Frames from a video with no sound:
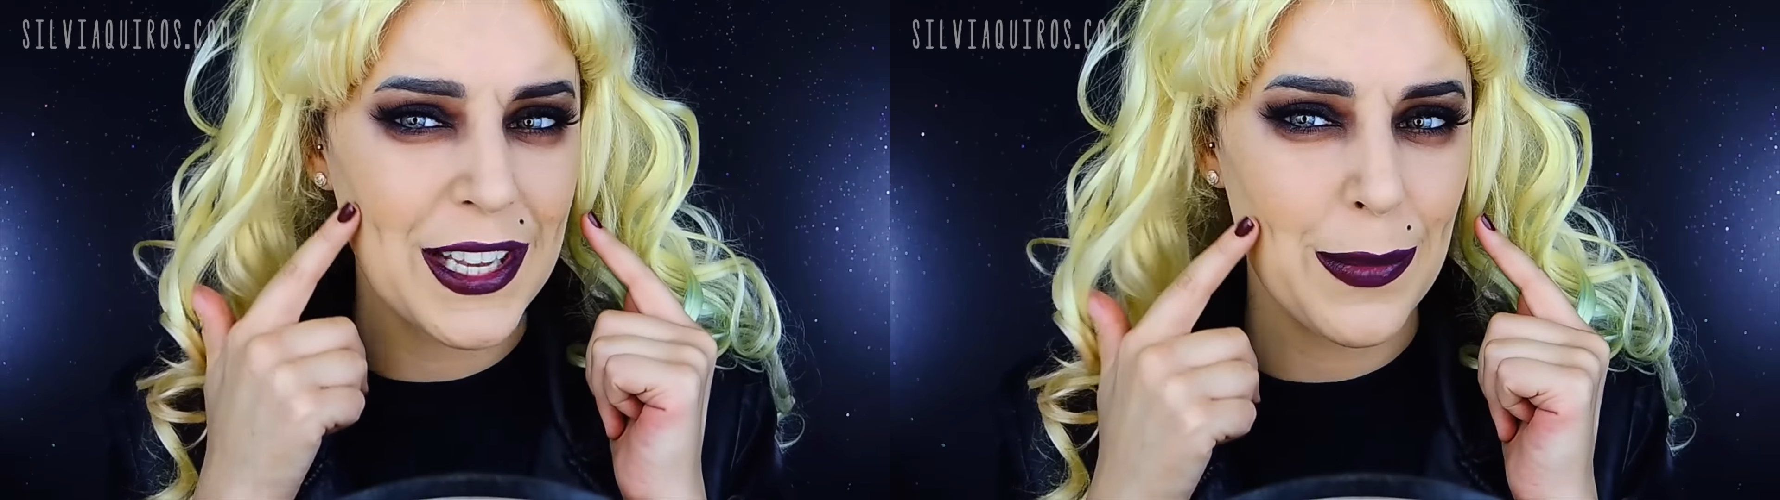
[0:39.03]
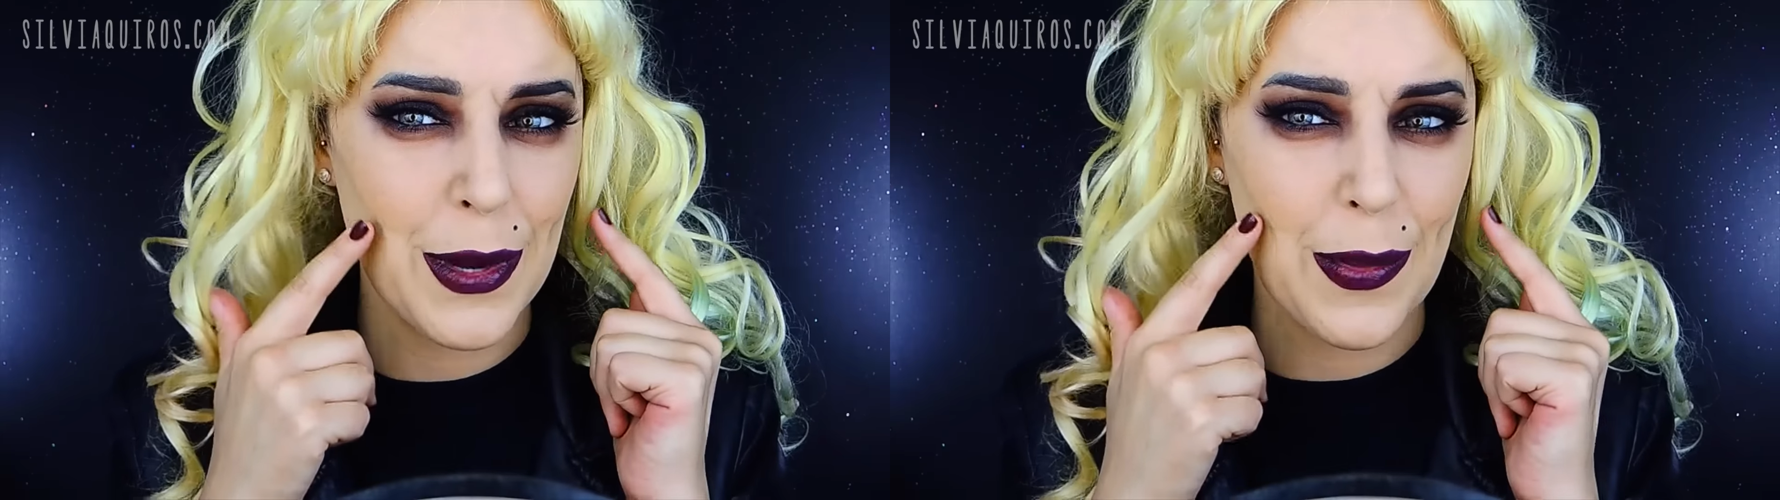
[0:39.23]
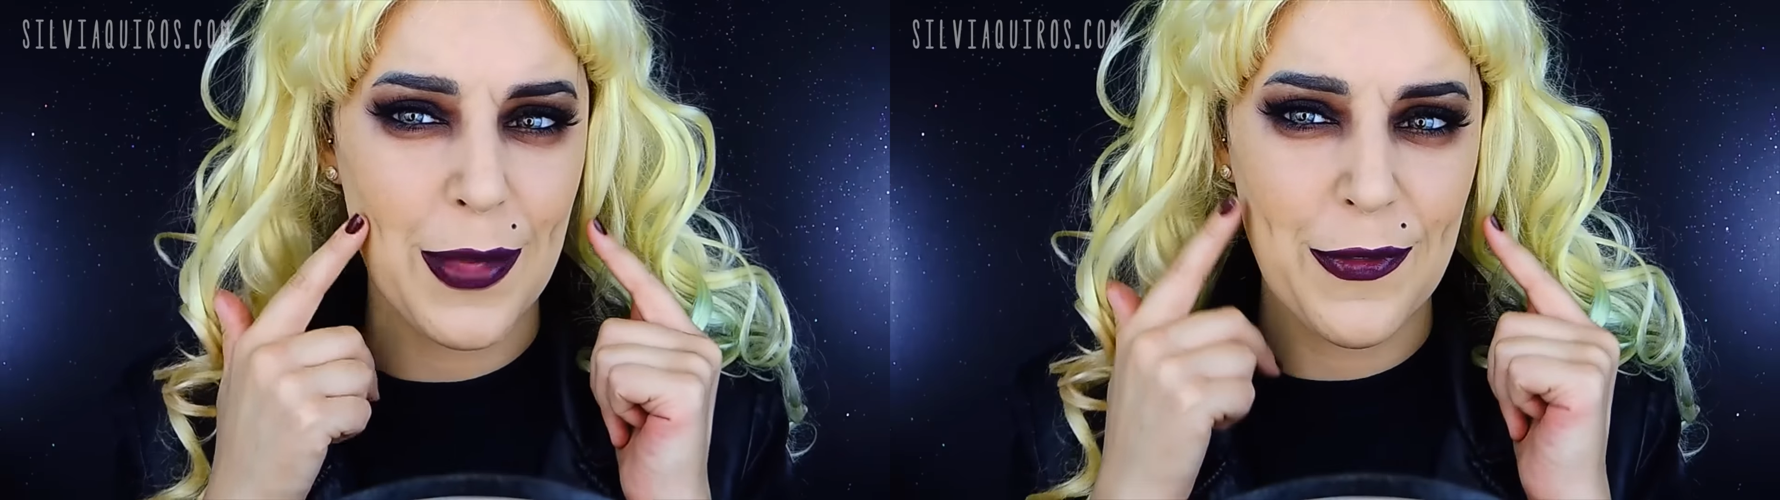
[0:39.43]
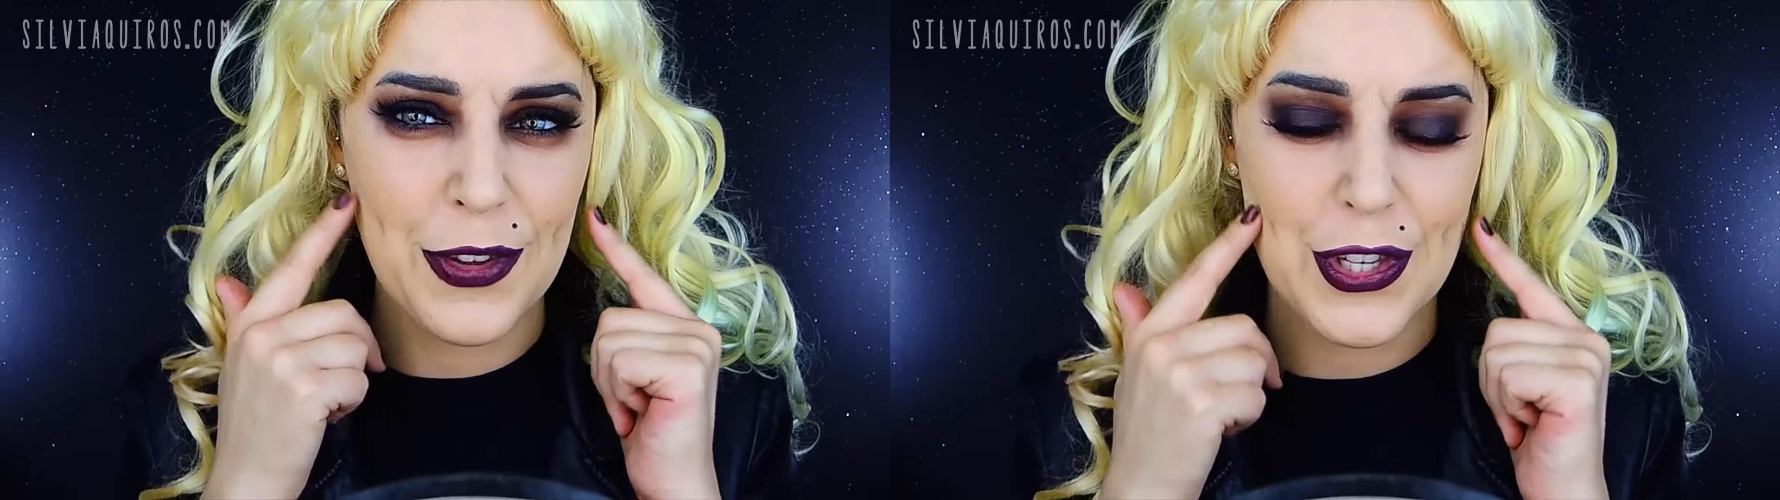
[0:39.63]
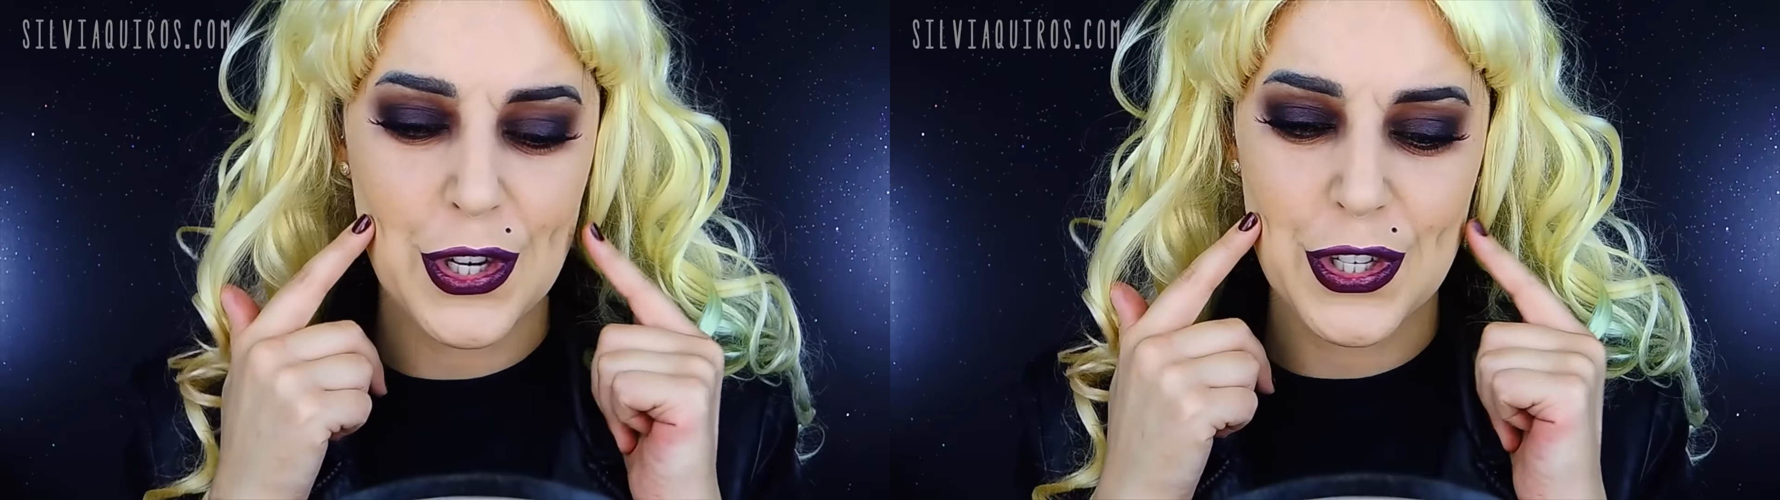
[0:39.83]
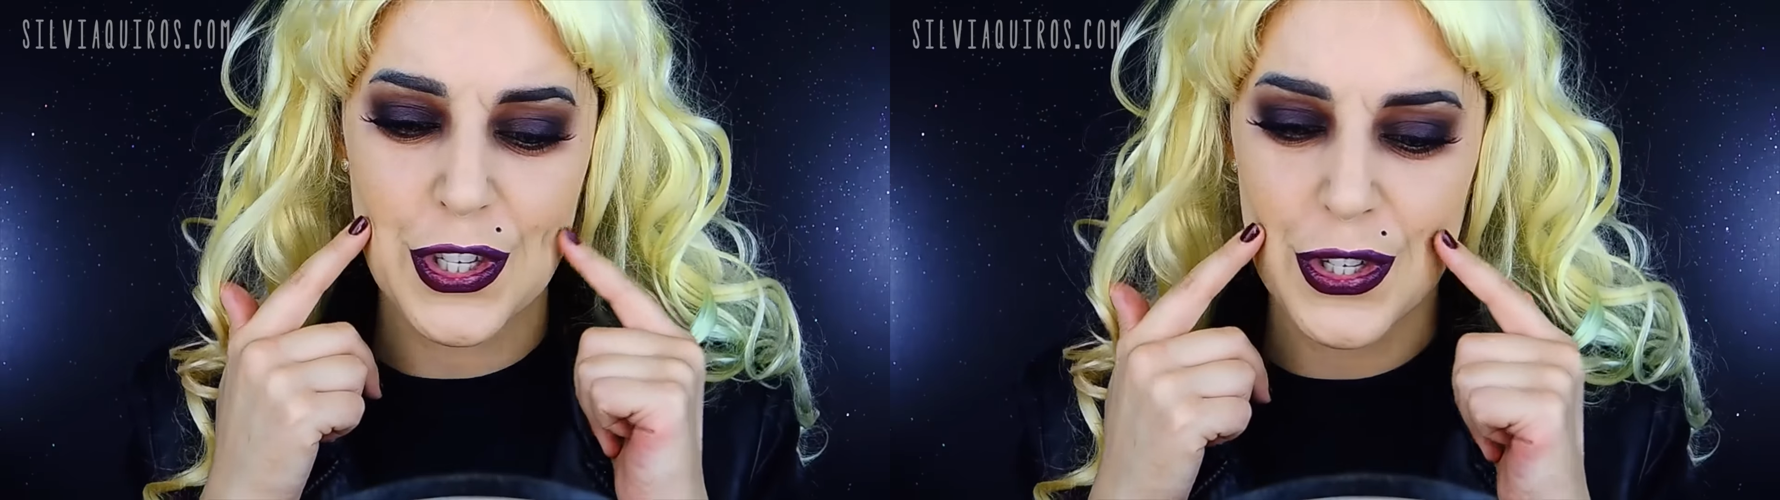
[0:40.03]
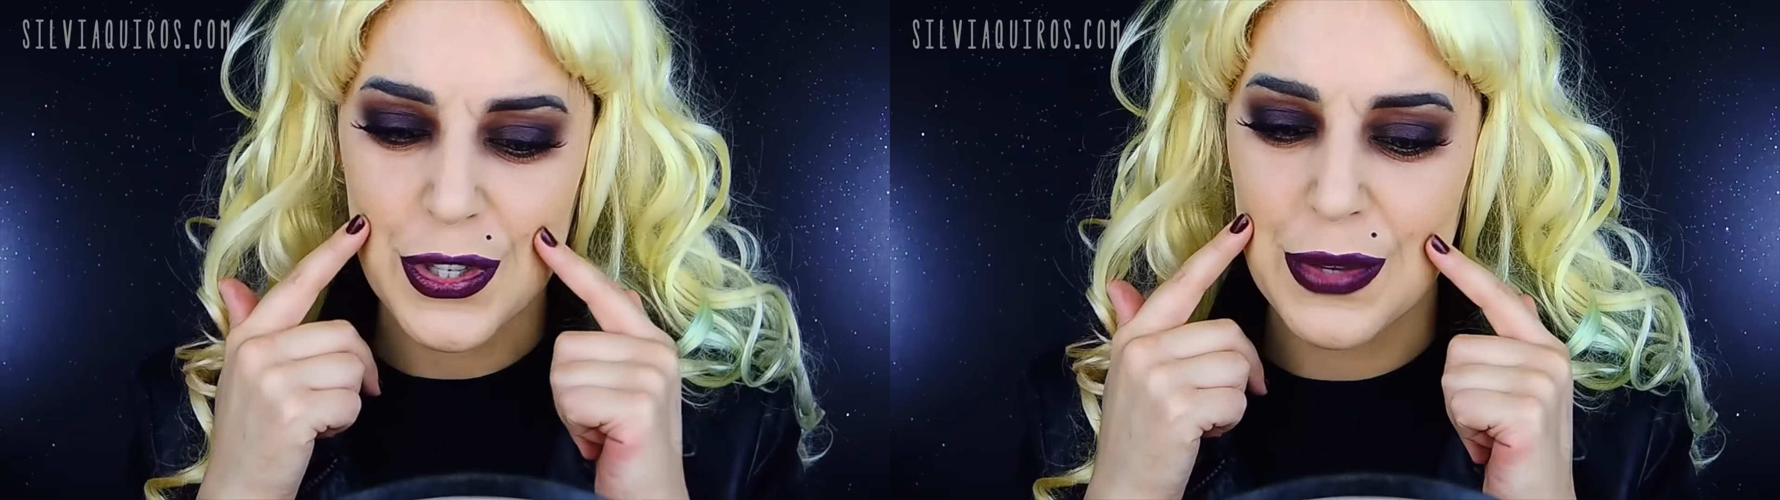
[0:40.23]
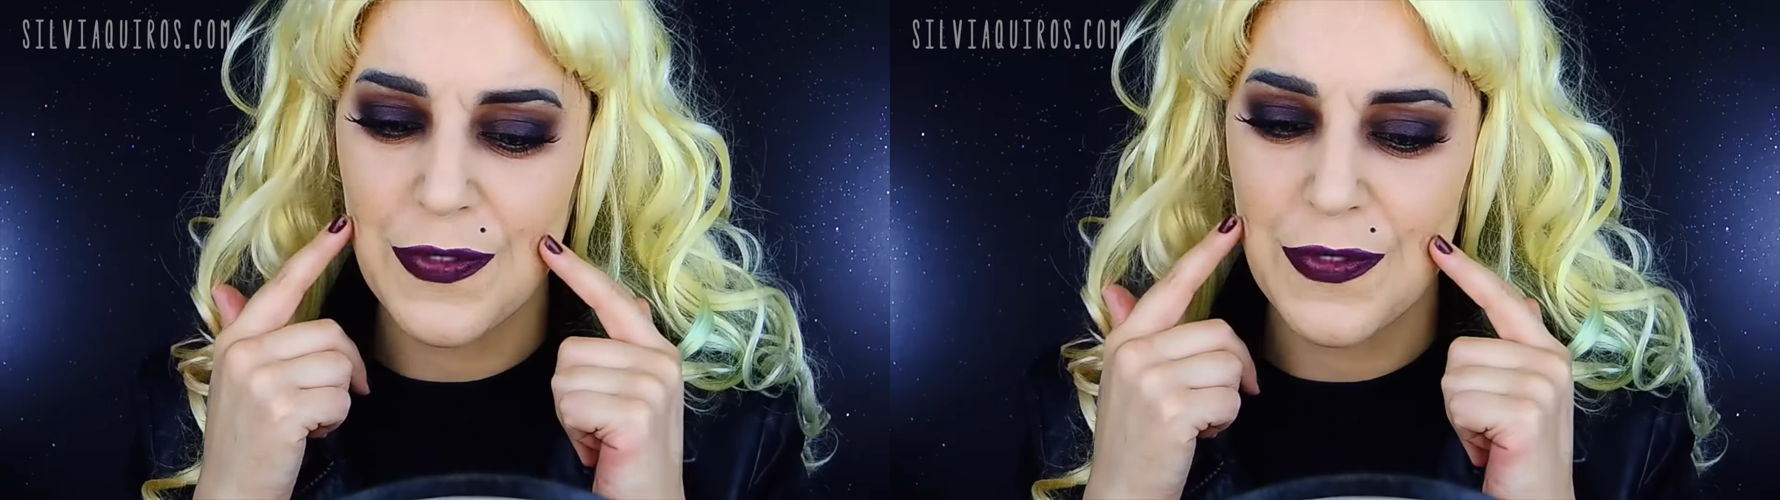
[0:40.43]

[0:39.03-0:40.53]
little bit on the features.